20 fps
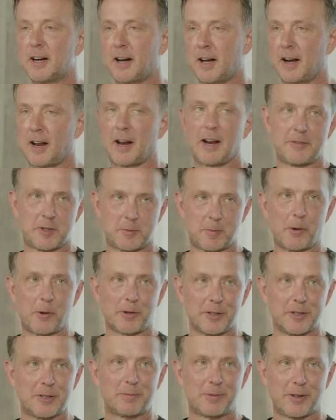I've
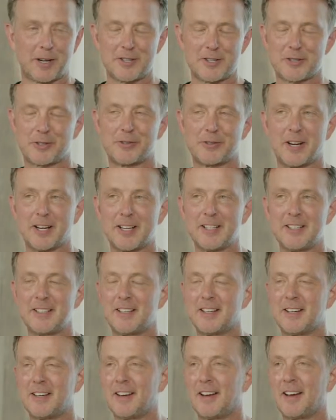spoken to press already,
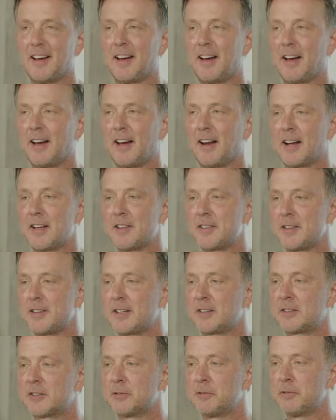and I
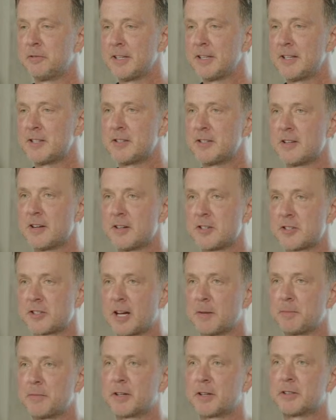think the reason they're
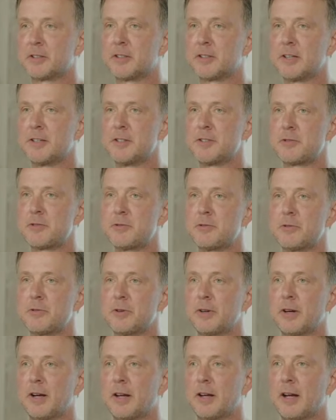skeptical is,
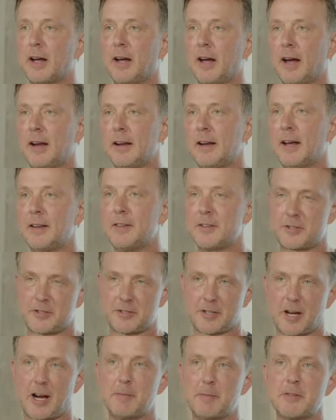and
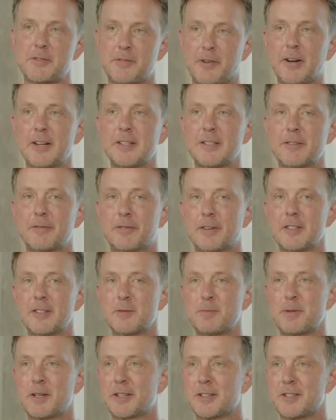this time is very
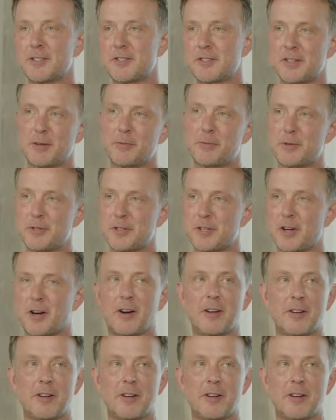different because it was